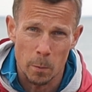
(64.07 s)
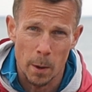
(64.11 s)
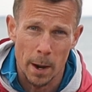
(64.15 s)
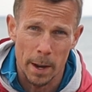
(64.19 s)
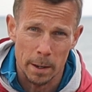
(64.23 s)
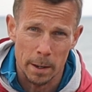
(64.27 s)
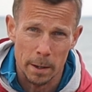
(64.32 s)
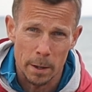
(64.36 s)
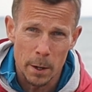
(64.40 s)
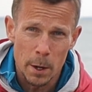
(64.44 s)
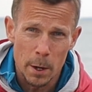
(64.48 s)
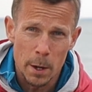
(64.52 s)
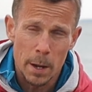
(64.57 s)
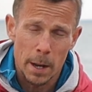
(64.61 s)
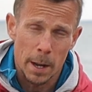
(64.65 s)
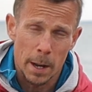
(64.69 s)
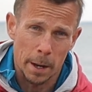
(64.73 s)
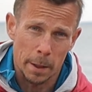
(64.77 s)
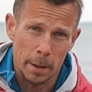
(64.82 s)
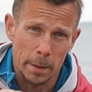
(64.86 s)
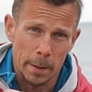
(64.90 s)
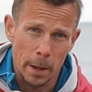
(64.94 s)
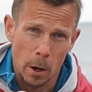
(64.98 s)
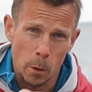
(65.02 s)
wet.
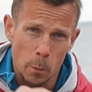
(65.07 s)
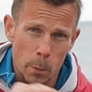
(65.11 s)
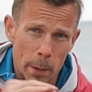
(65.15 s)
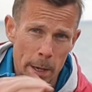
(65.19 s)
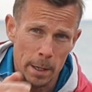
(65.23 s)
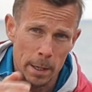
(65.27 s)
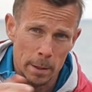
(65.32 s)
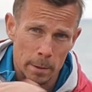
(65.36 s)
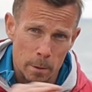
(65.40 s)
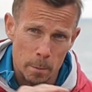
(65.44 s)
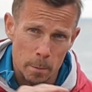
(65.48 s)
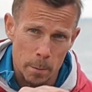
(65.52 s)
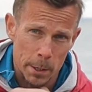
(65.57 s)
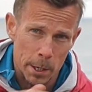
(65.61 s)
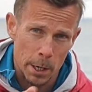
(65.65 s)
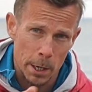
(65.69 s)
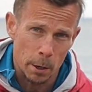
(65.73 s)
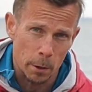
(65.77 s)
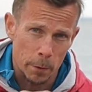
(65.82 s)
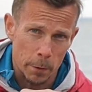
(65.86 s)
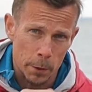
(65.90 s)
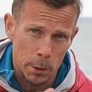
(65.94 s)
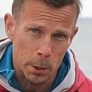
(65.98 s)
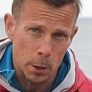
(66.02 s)
And I think that weakens the
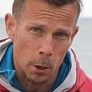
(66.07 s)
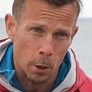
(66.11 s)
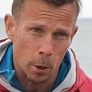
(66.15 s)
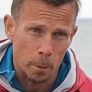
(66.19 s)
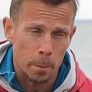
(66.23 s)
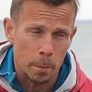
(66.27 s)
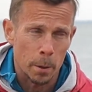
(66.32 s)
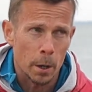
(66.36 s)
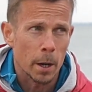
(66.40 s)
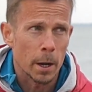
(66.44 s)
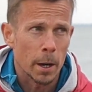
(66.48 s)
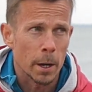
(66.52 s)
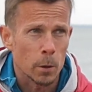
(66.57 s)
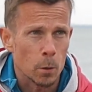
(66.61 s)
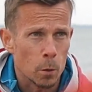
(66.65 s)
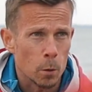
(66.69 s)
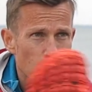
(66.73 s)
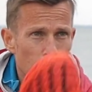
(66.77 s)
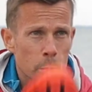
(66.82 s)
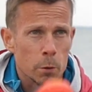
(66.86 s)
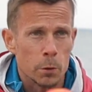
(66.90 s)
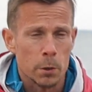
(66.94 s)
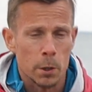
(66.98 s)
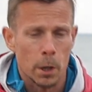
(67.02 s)
material on the top. And
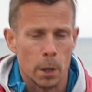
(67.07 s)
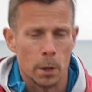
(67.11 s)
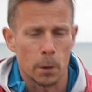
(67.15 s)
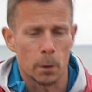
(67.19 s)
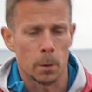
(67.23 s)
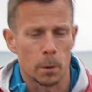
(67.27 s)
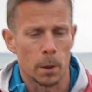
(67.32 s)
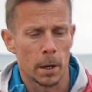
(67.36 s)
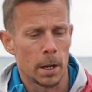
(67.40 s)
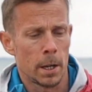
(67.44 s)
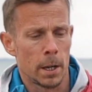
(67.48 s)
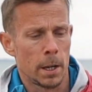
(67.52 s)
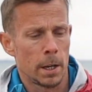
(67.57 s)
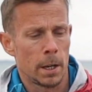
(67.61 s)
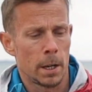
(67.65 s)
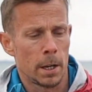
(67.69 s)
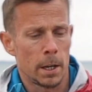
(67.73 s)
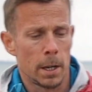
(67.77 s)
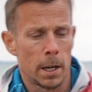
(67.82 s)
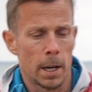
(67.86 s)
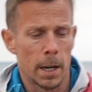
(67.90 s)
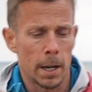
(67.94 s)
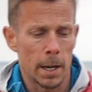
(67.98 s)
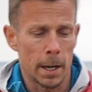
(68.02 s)
also,
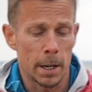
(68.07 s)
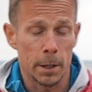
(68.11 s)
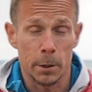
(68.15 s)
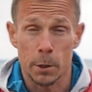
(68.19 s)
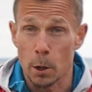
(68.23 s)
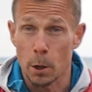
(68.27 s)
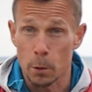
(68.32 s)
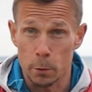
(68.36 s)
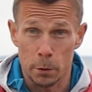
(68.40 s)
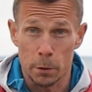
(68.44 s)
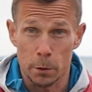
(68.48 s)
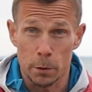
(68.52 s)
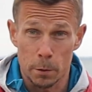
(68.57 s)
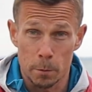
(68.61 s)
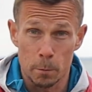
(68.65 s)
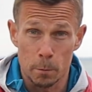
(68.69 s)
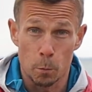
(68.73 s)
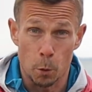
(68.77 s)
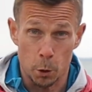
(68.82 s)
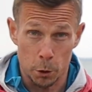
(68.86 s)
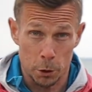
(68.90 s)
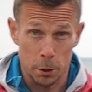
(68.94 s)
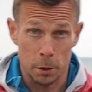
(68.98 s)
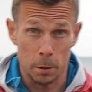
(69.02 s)
don't
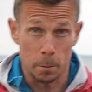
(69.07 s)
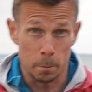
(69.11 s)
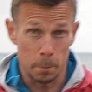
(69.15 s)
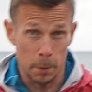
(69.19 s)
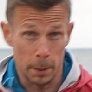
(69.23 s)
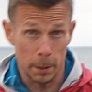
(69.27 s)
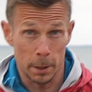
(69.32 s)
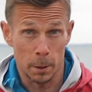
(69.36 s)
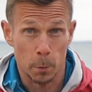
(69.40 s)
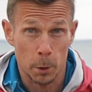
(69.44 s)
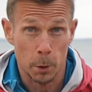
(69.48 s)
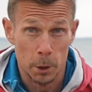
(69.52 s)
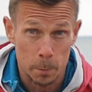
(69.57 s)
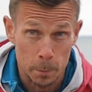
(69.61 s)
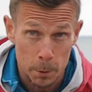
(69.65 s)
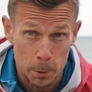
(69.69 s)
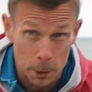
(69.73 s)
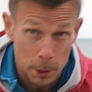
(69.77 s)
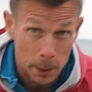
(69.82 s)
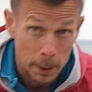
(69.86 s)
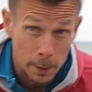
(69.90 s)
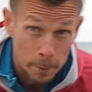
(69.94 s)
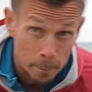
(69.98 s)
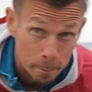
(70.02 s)
wash them in the washing
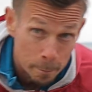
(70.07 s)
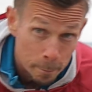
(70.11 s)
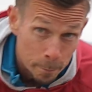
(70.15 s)
machine.